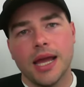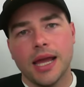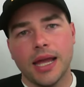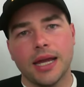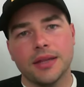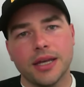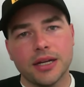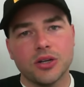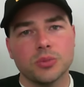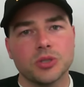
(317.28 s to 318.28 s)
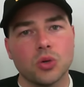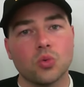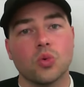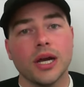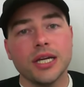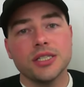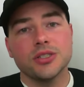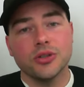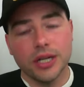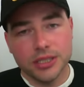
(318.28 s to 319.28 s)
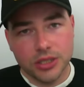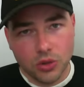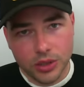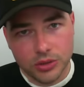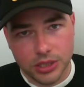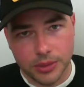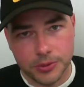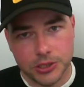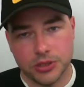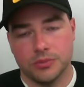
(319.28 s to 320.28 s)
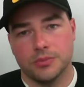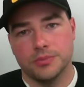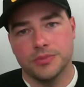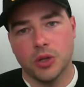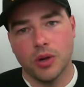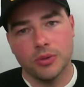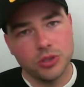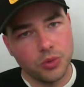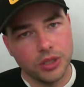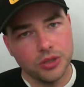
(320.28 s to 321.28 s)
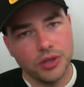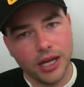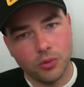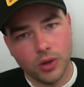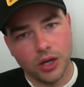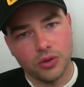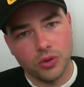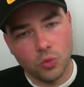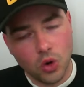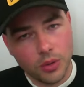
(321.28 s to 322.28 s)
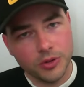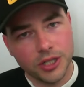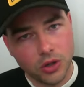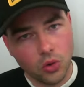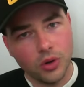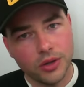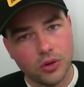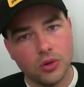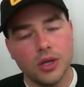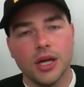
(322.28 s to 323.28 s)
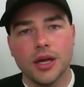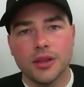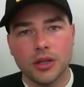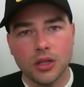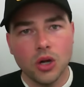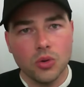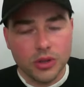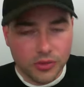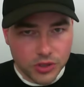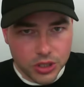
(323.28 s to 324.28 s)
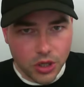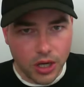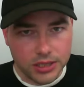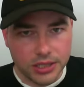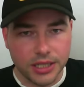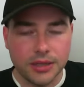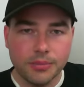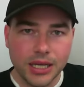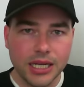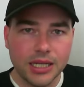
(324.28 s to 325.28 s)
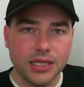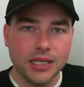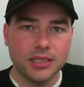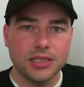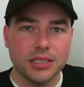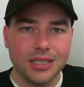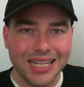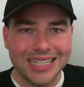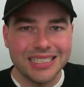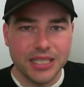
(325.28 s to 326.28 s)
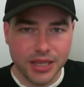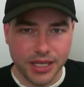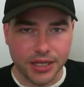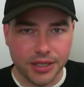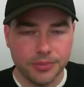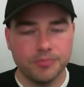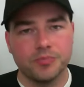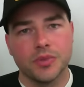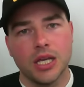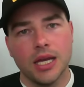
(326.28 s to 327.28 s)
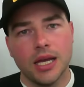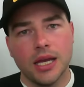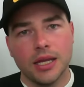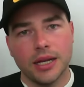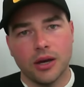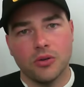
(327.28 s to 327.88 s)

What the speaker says: And that helps raise your engine oil temperature. Now, why would you want to do that? Well, the warmer the oil, the lower the viscosity, meaning it's less thick. Now,